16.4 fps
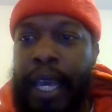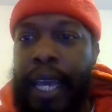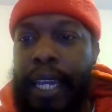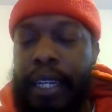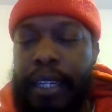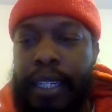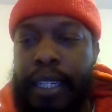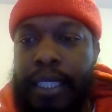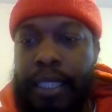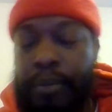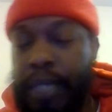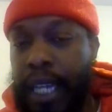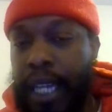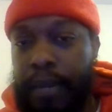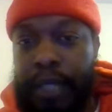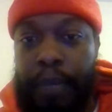and
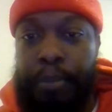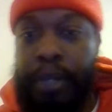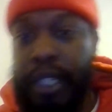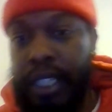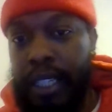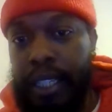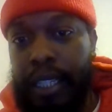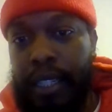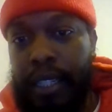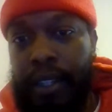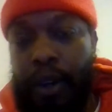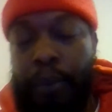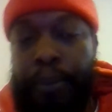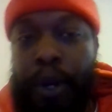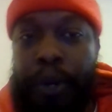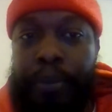sometimes they push it
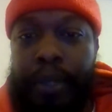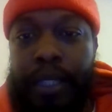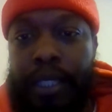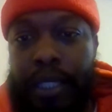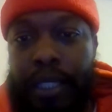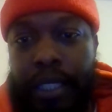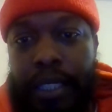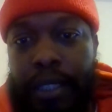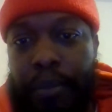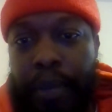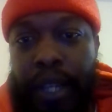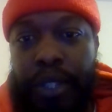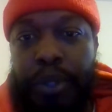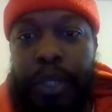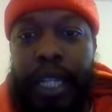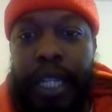on purpose to
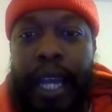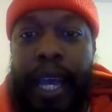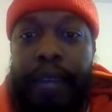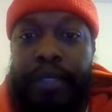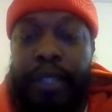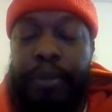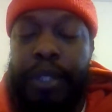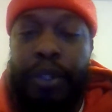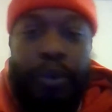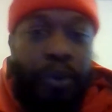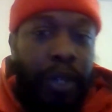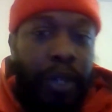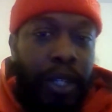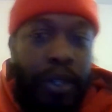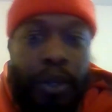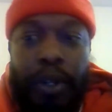make sure they have something to
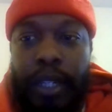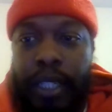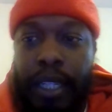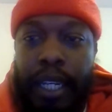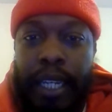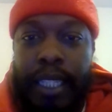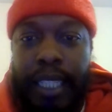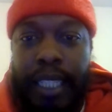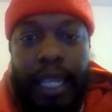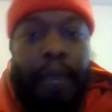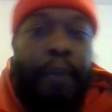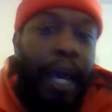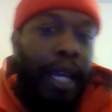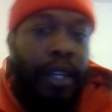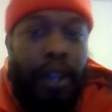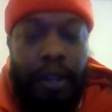run on to get
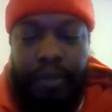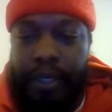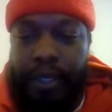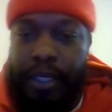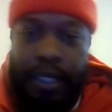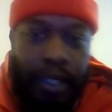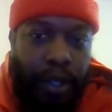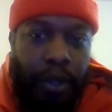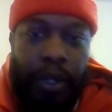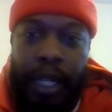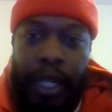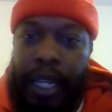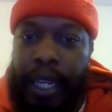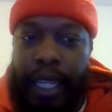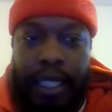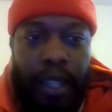back in office. So
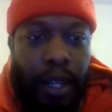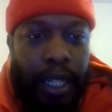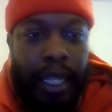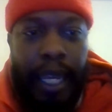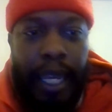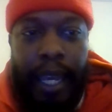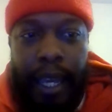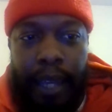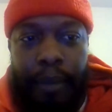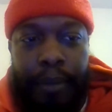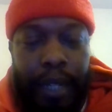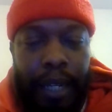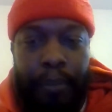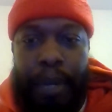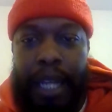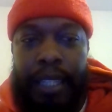it's all a game.
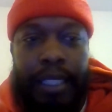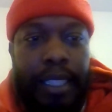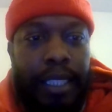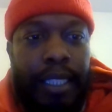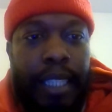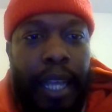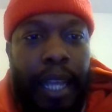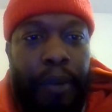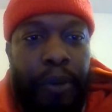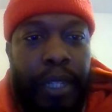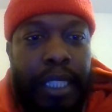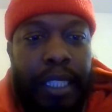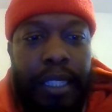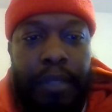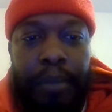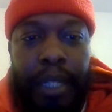Politics is like
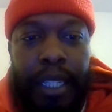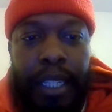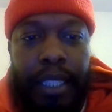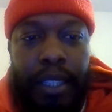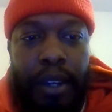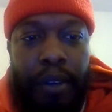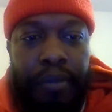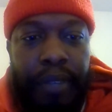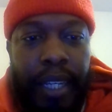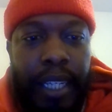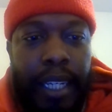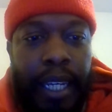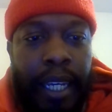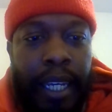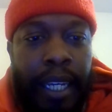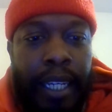wrestling to me. It's all
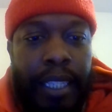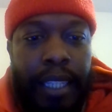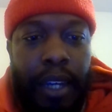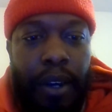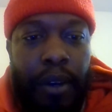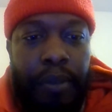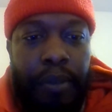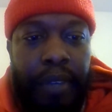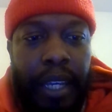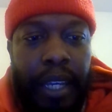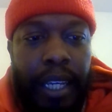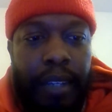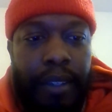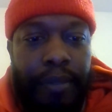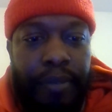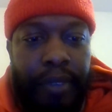fake. It's all
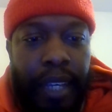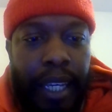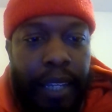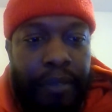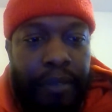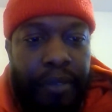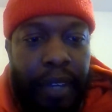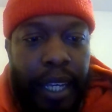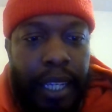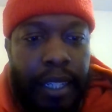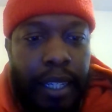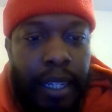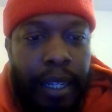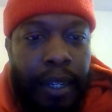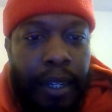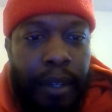fake.
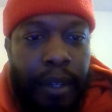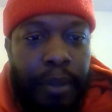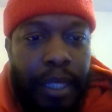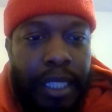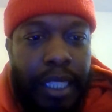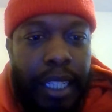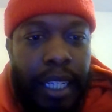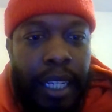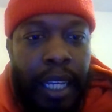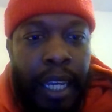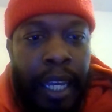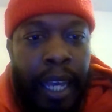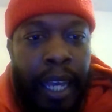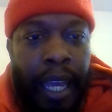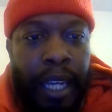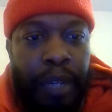Let's see.
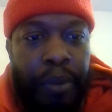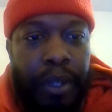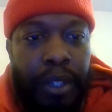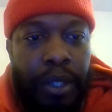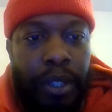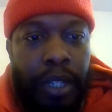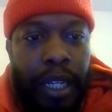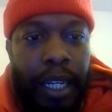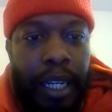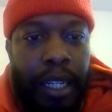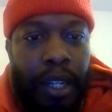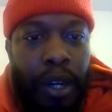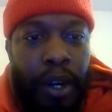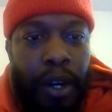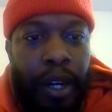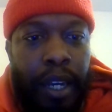And Carino,
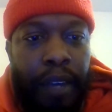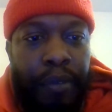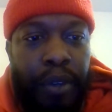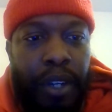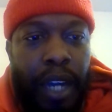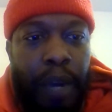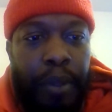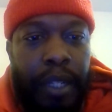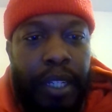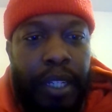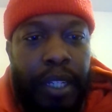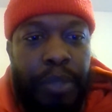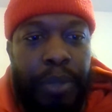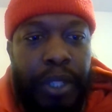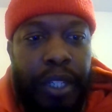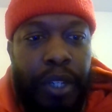Laura, if you're caught with
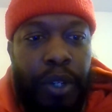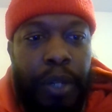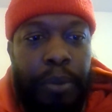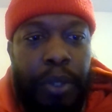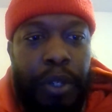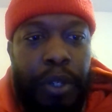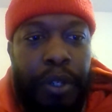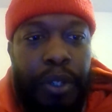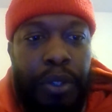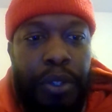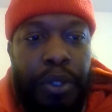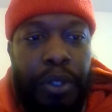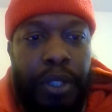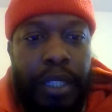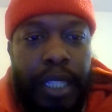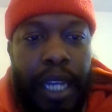100 million in crypto and you do
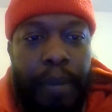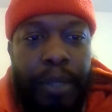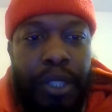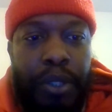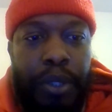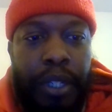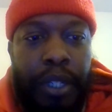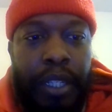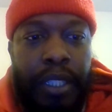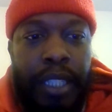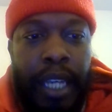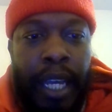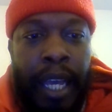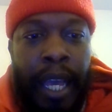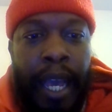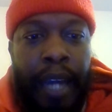your time in 2 years,
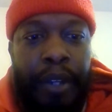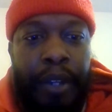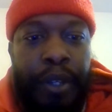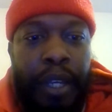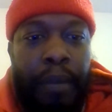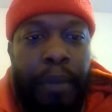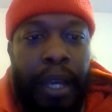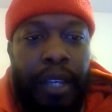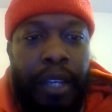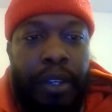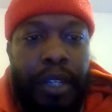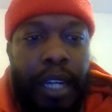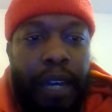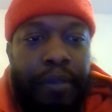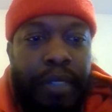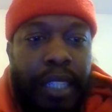how do you get back your
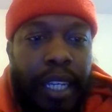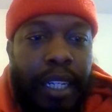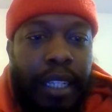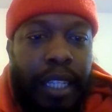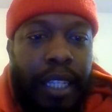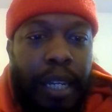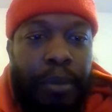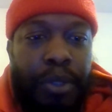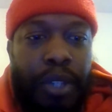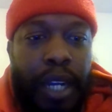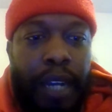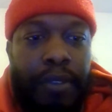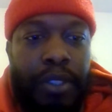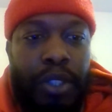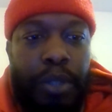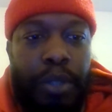confiscated thumb
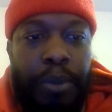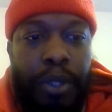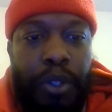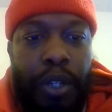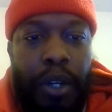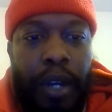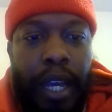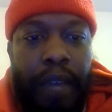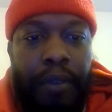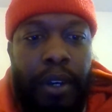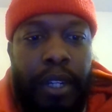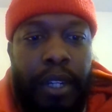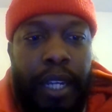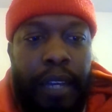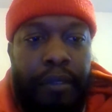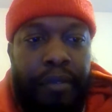drives, assuming you don't have
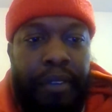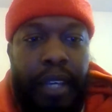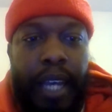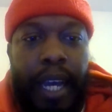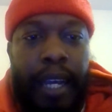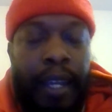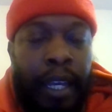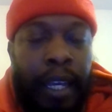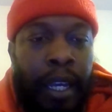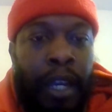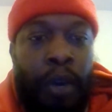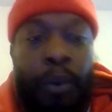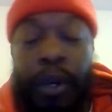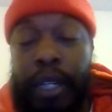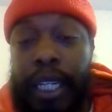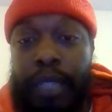all that in fiat?
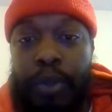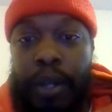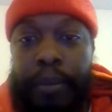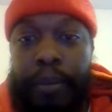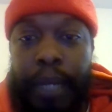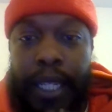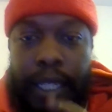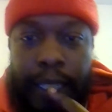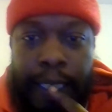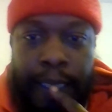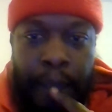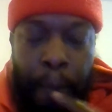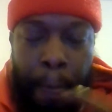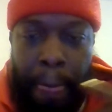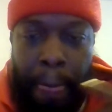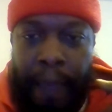Well, that's what I mean is,
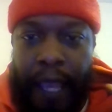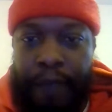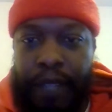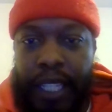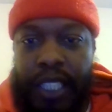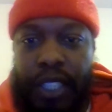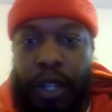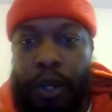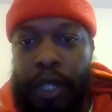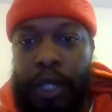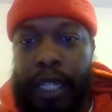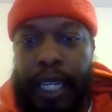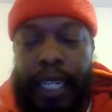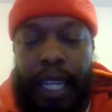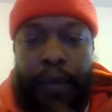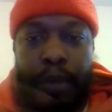if they stole
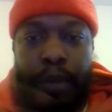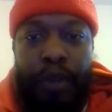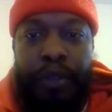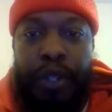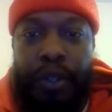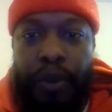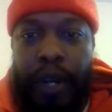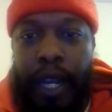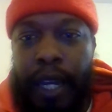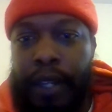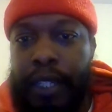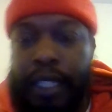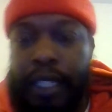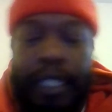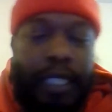it and they moved it around, and